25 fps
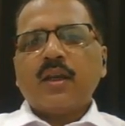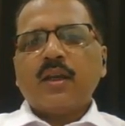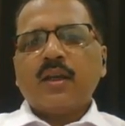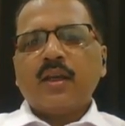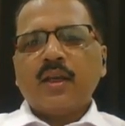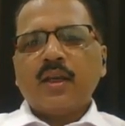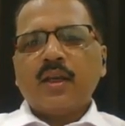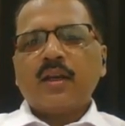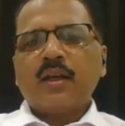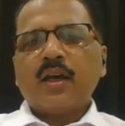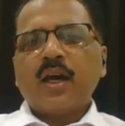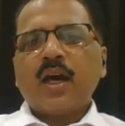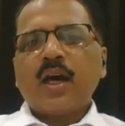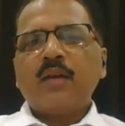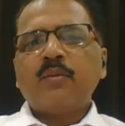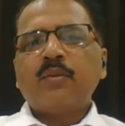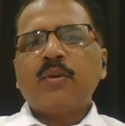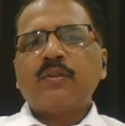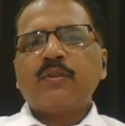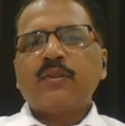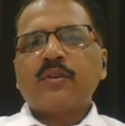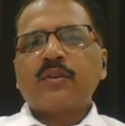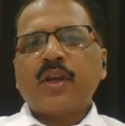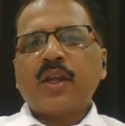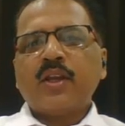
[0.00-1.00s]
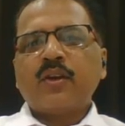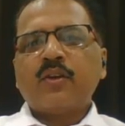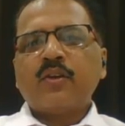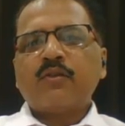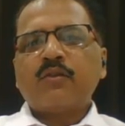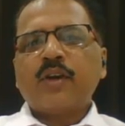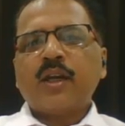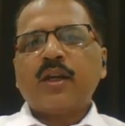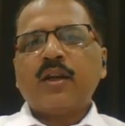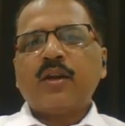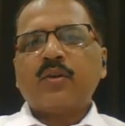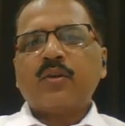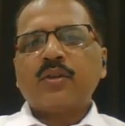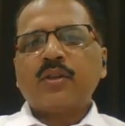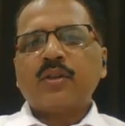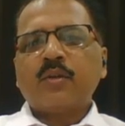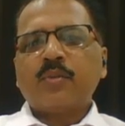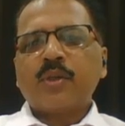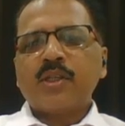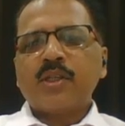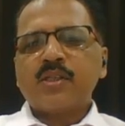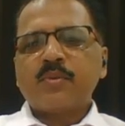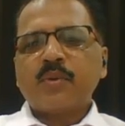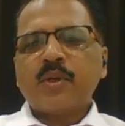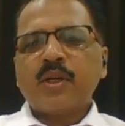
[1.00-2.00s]
Here, I'll be trying to find out the
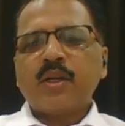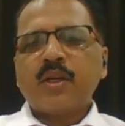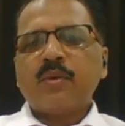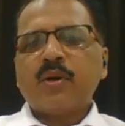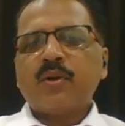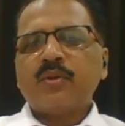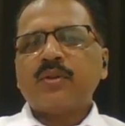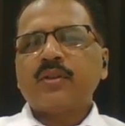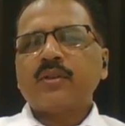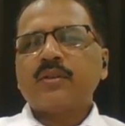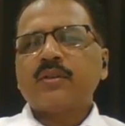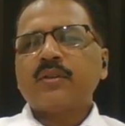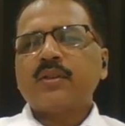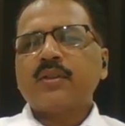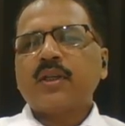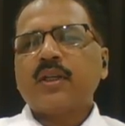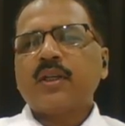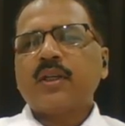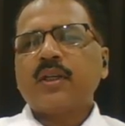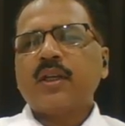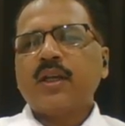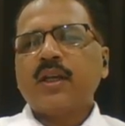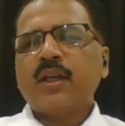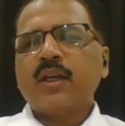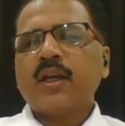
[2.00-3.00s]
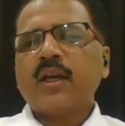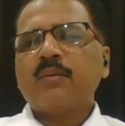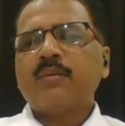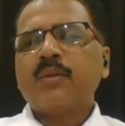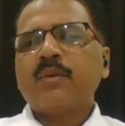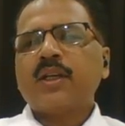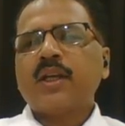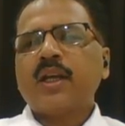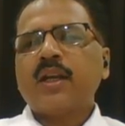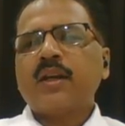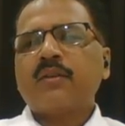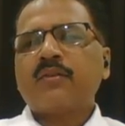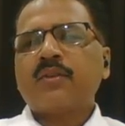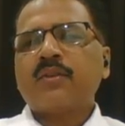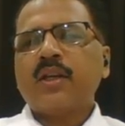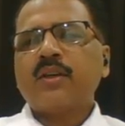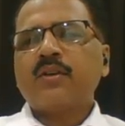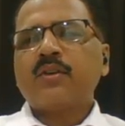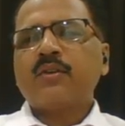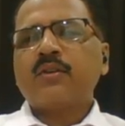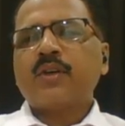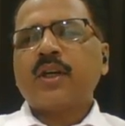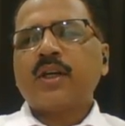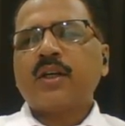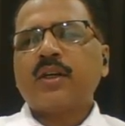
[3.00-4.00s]
principal amount. Here, I'll be trying
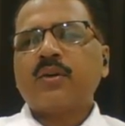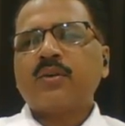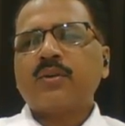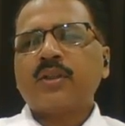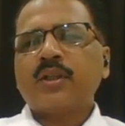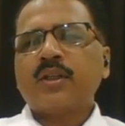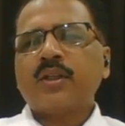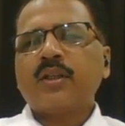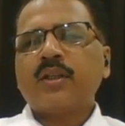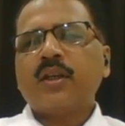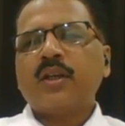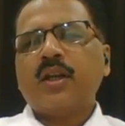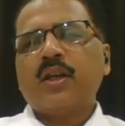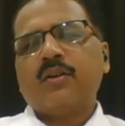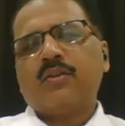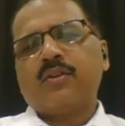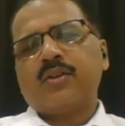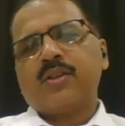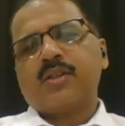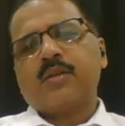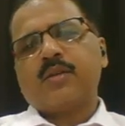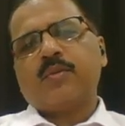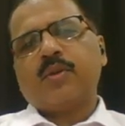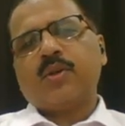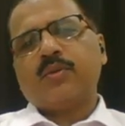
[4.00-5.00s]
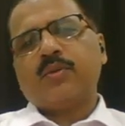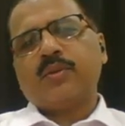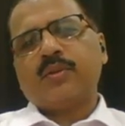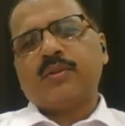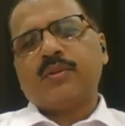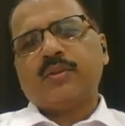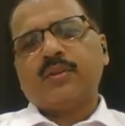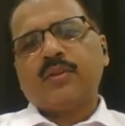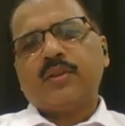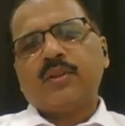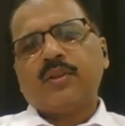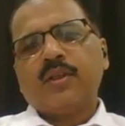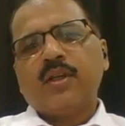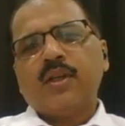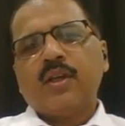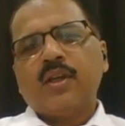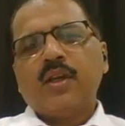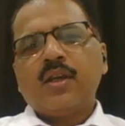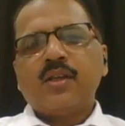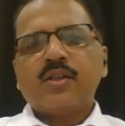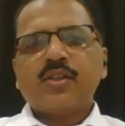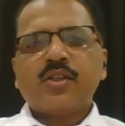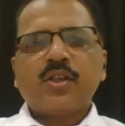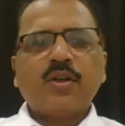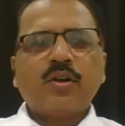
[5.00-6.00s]
to find out the interest amount.
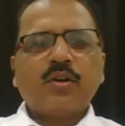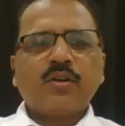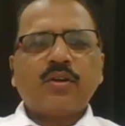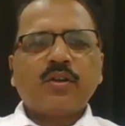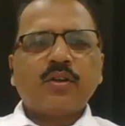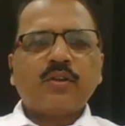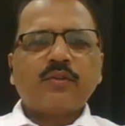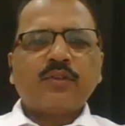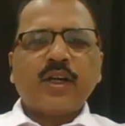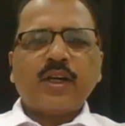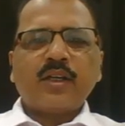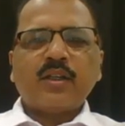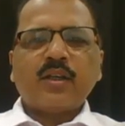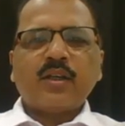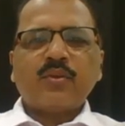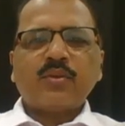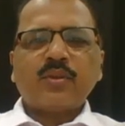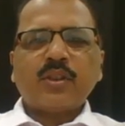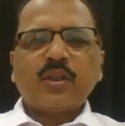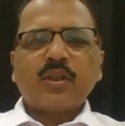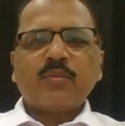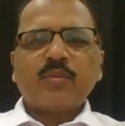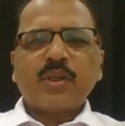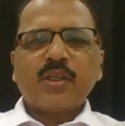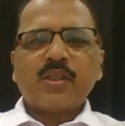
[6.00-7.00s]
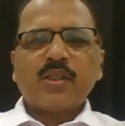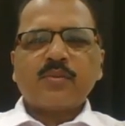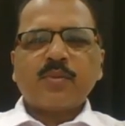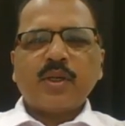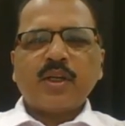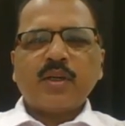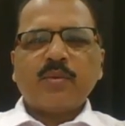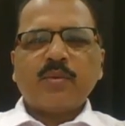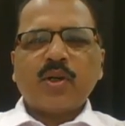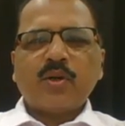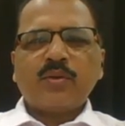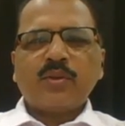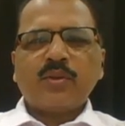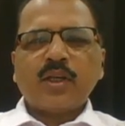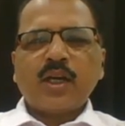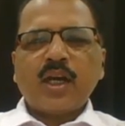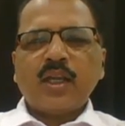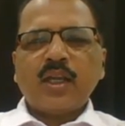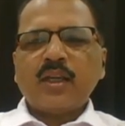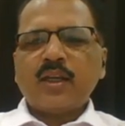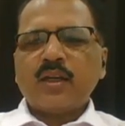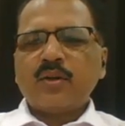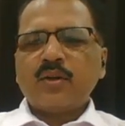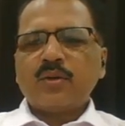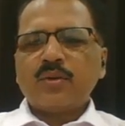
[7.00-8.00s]
So in order to find out the principal amount,
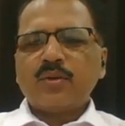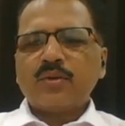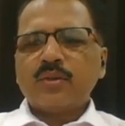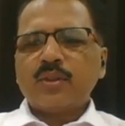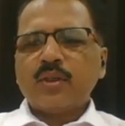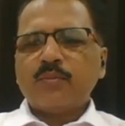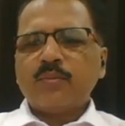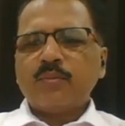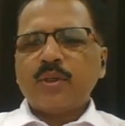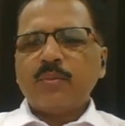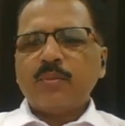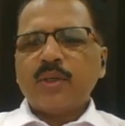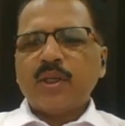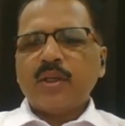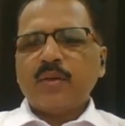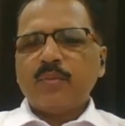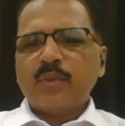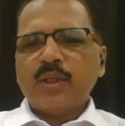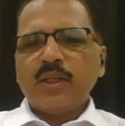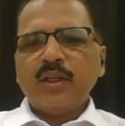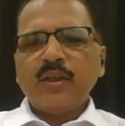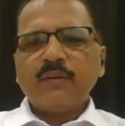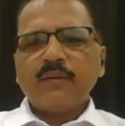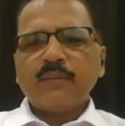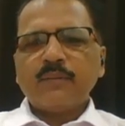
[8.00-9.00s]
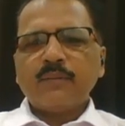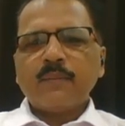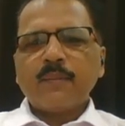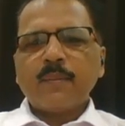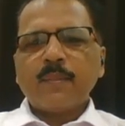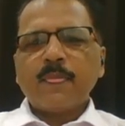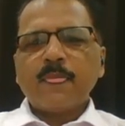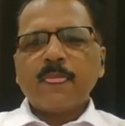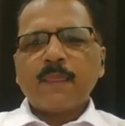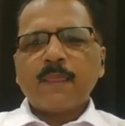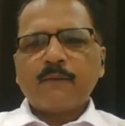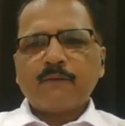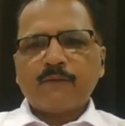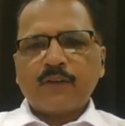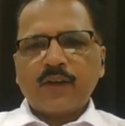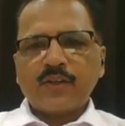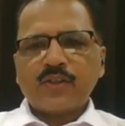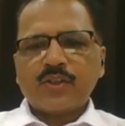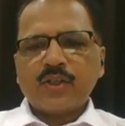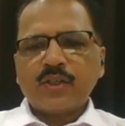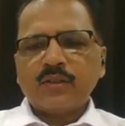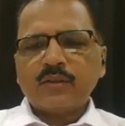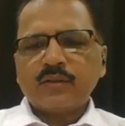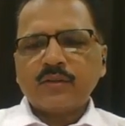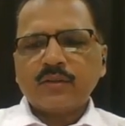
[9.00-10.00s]
I can go to the PPMT
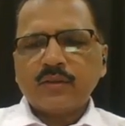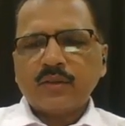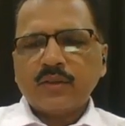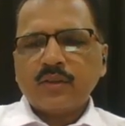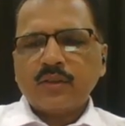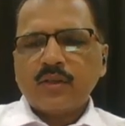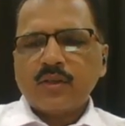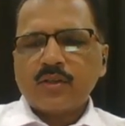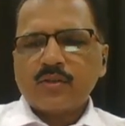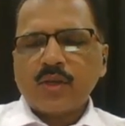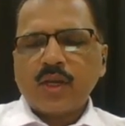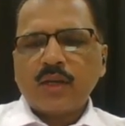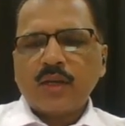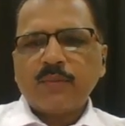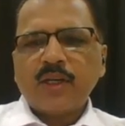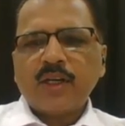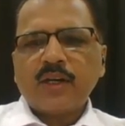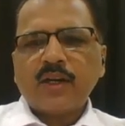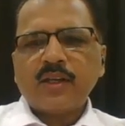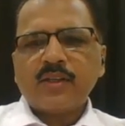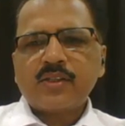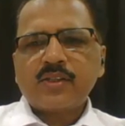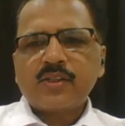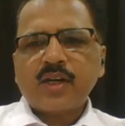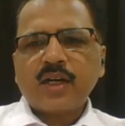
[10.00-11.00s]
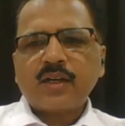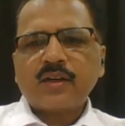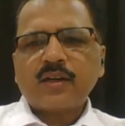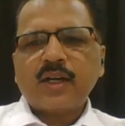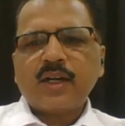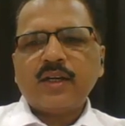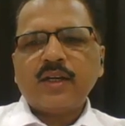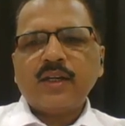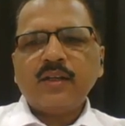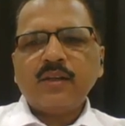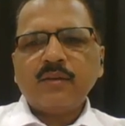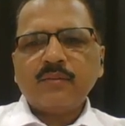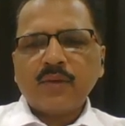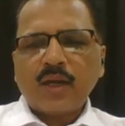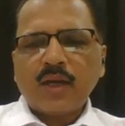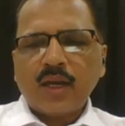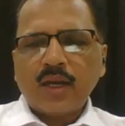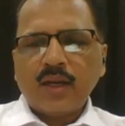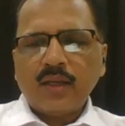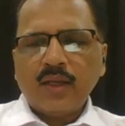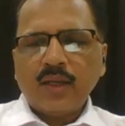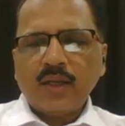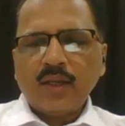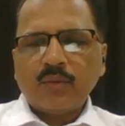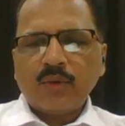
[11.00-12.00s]
function. So I'll be start writing
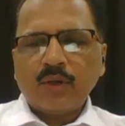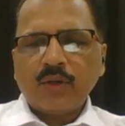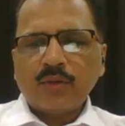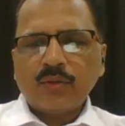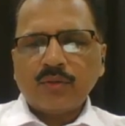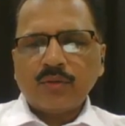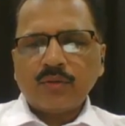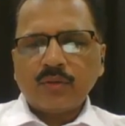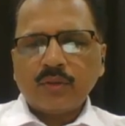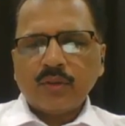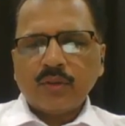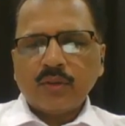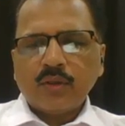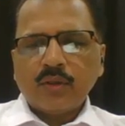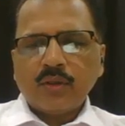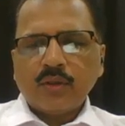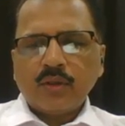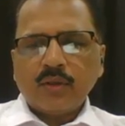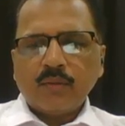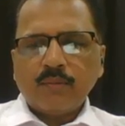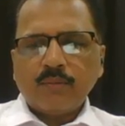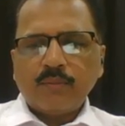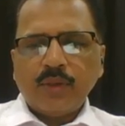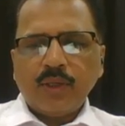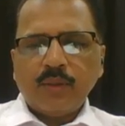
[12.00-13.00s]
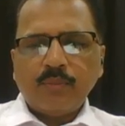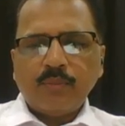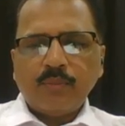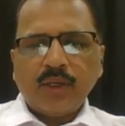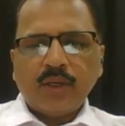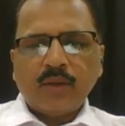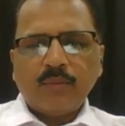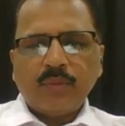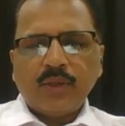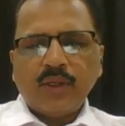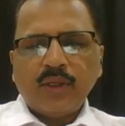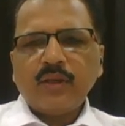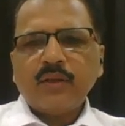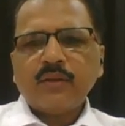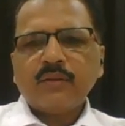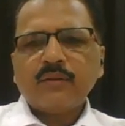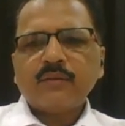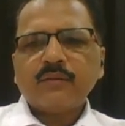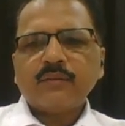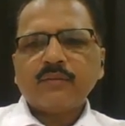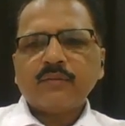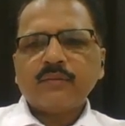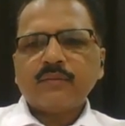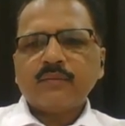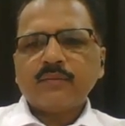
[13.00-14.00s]
equal to PPMT.
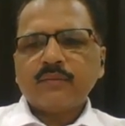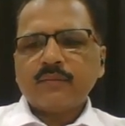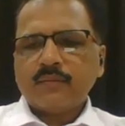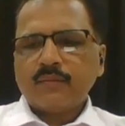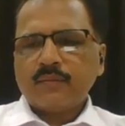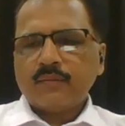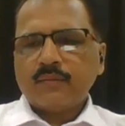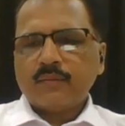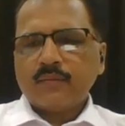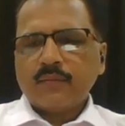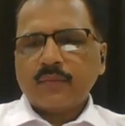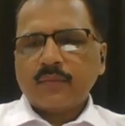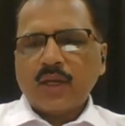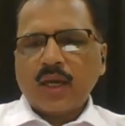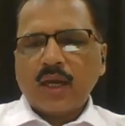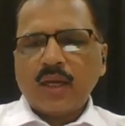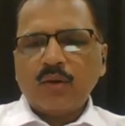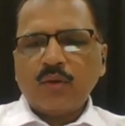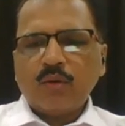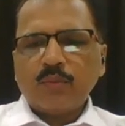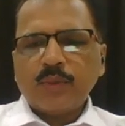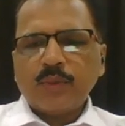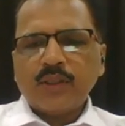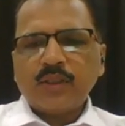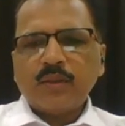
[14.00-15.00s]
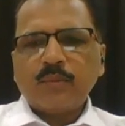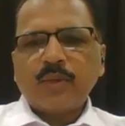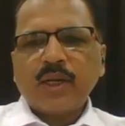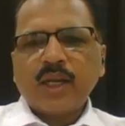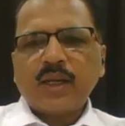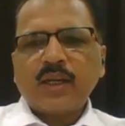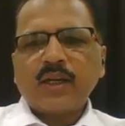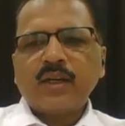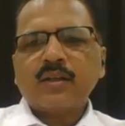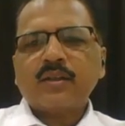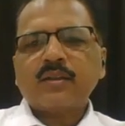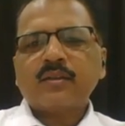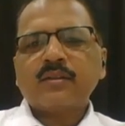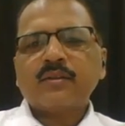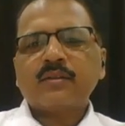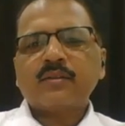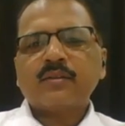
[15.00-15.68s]
I'll open the bracket.